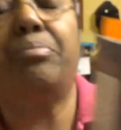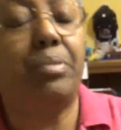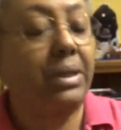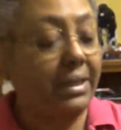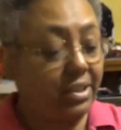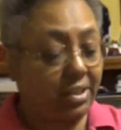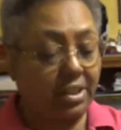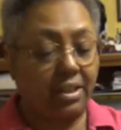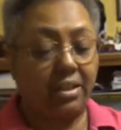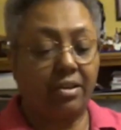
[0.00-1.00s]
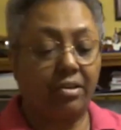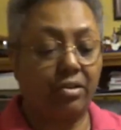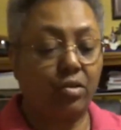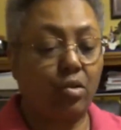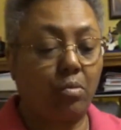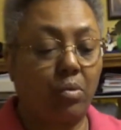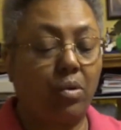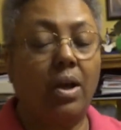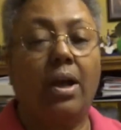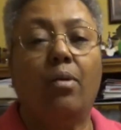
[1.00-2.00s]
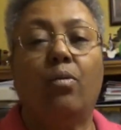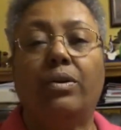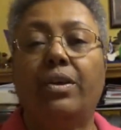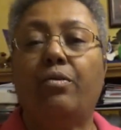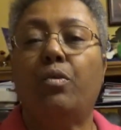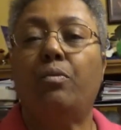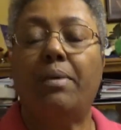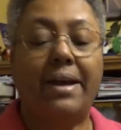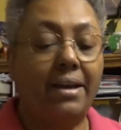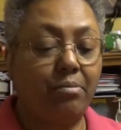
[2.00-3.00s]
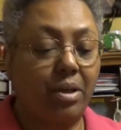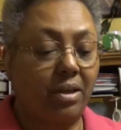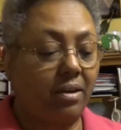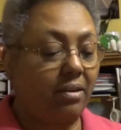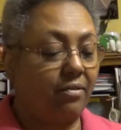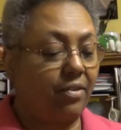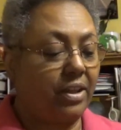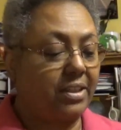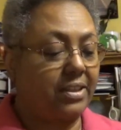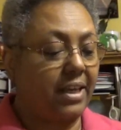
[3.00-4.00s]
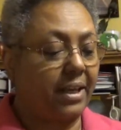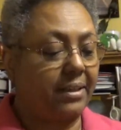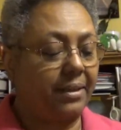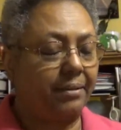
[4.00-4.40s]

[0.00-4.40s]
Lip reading: but I just think they're adorable. What they remind me of is that,